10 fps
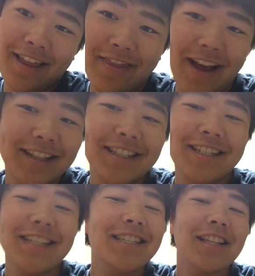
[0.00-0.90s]
that's
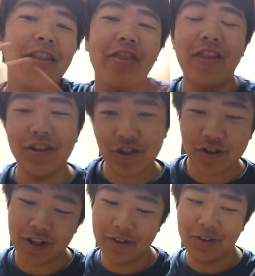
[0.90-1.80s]
just the
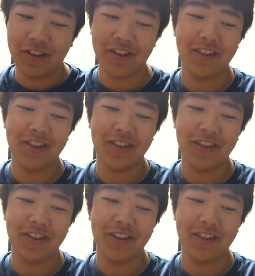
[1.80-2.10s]
truth